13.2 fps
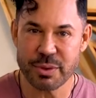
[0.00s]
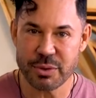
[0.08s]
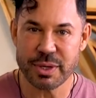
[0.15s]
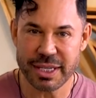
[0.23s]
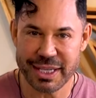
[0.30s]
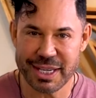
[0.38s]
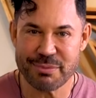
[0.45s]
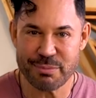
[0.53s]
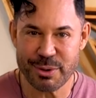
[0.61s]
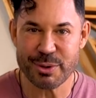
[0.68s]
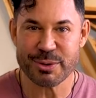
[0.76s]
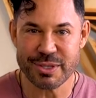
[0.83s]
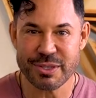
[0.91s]
as doing an
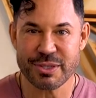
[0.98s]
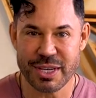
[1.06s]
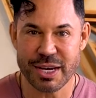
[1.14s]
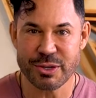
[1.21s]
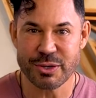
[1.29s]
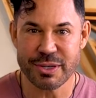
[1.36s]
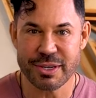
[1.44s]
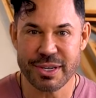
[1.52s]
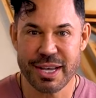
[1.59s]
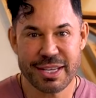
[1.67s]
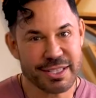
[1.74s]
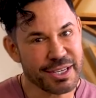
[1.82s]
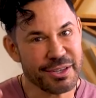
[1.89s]
in person
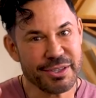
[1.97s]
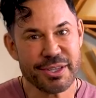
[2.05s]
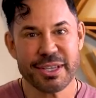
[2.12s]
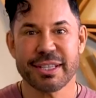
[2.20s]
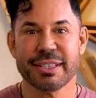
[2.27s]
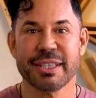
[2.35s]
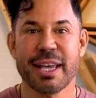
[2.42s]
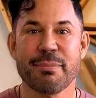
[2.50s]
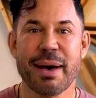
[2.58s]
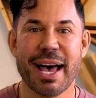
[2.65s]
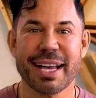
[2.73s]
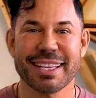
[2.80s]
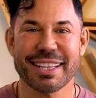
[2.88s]
session. So you can lay
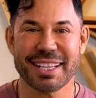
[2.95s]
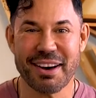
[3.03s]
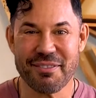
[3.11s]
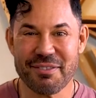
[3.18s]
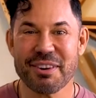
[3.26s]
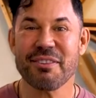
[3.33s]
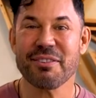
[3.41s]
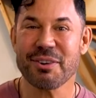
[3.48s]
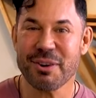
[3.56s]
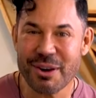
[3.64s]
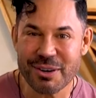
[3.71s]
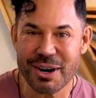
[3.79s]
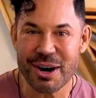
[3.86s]
back in the comfort of
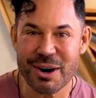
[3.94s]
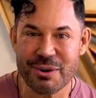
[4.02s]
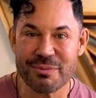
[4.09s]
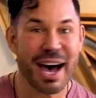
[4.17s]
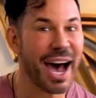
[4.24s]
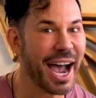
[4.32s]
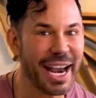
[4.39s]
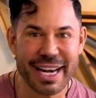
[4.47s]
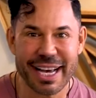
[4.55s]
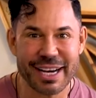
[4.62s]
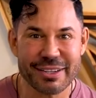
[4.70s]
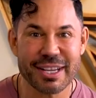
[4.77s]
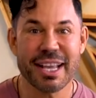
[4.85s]
your own home,
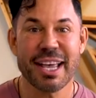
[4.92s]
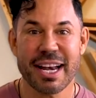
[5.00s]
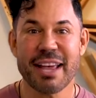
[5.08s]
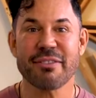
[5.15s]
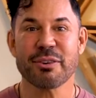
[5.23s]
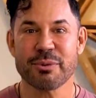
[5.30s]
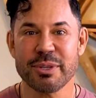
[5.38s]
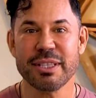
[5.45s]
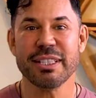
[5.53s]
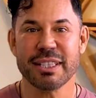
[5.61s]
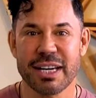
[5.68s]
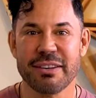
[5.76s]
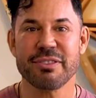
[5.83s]
hide out, and have a
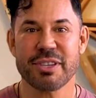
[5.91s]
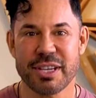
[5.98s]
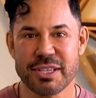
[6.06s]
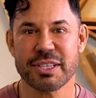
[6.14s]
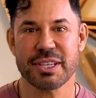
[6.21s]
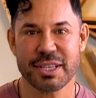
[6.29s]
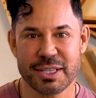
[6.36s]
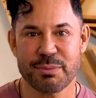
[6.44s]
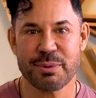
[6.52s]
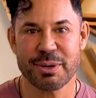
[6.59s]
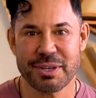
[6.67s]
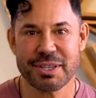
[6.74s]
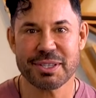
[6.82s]
really life changing
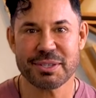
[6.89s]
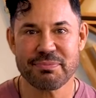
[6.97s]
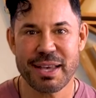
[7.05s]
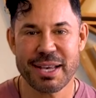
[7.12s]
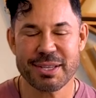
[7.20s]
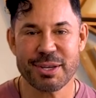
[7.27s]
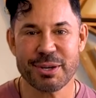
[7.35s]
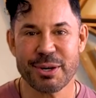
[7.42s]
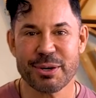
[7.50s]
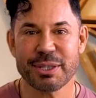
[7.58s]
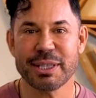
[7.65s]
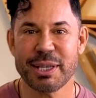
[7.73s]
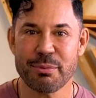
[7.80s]
experience. So
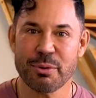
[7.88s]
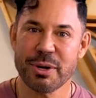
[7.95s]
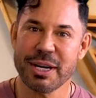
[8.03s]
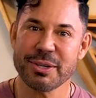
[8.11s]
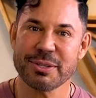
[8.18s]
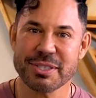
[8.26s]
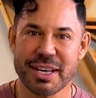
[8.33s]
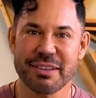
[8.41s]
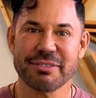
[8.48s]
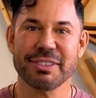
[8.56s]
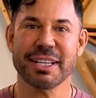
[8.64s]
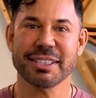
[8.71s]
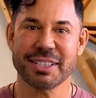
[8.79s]
go to
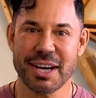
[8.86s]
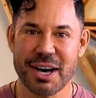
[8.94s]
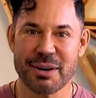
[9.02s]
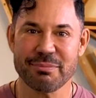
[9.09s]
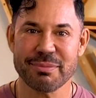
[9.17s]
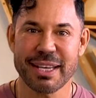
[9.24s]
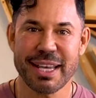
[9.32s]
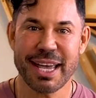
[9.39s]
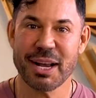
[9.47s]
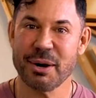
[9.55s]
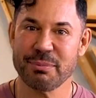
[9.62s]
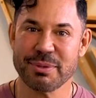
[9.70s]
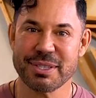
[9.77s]
liberateyourself.com,
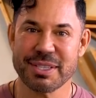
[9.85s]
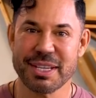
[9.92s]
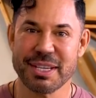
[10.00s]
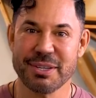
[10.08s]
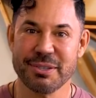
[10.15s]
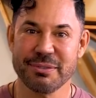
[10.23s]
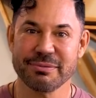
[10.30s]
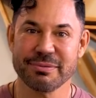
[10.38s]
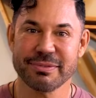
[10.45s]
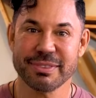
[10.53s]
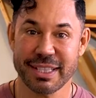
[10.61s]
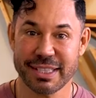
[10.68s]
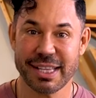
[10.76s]
and I hope to see you
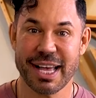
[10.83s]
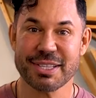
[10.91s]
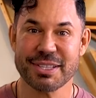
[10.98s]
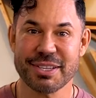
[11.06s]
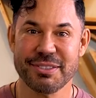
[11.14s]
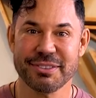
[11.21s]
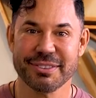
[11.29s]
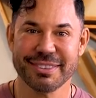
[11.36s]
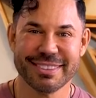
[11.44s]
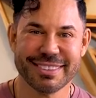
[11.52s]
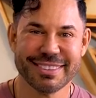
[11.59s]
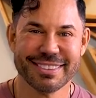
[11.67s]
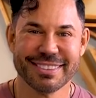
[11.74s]
in class soon.